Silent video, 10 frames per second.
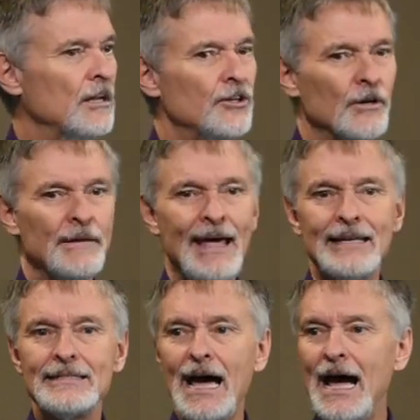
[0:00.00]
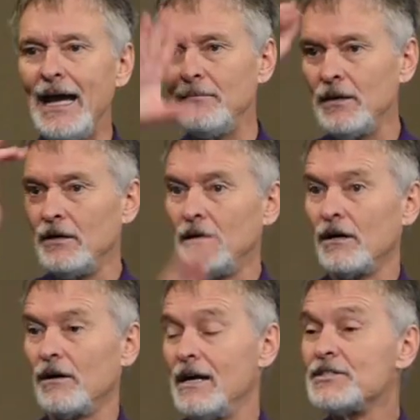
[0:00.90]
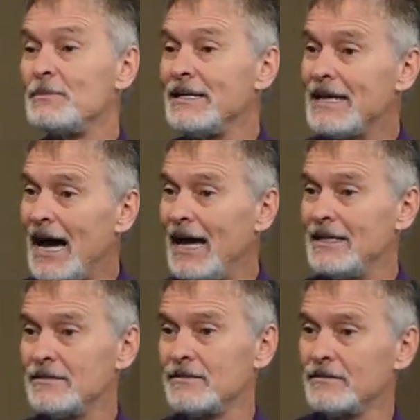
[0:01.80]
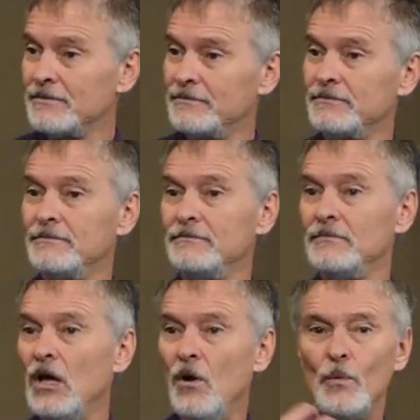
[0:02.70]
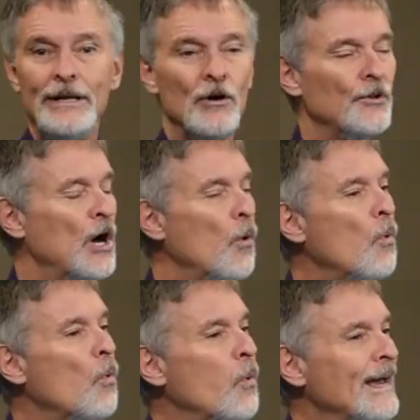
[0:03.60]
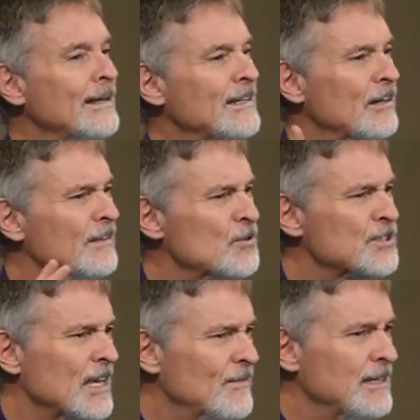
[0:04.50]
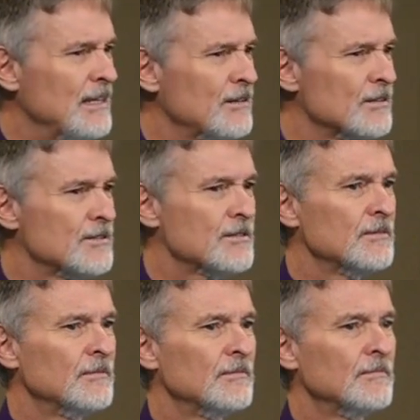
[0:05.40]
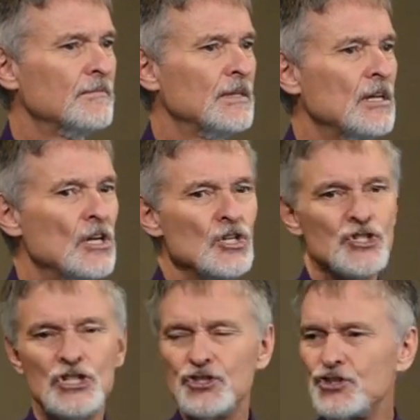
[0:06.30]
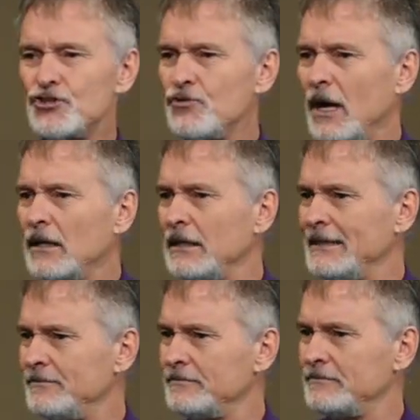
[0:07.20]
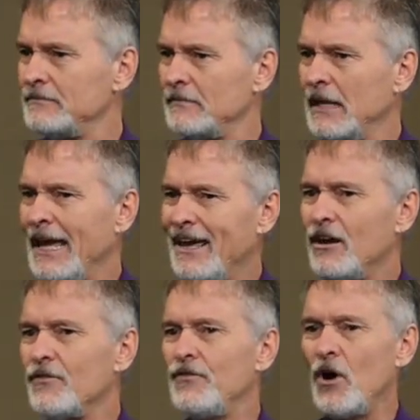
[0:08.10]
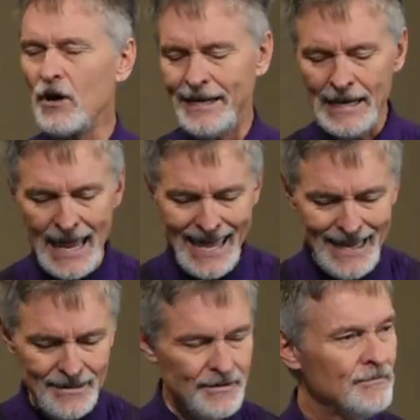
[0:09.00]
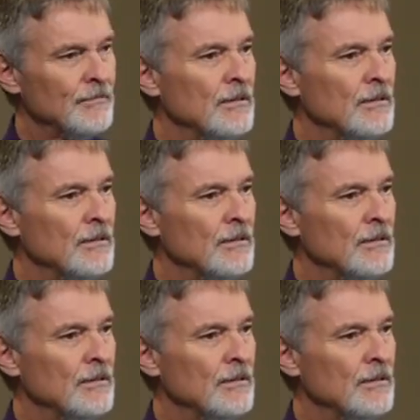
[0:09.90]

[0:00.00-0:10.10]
During that time, her husband dies. We don't know when during those 7 years. She's struggling in a foreign land,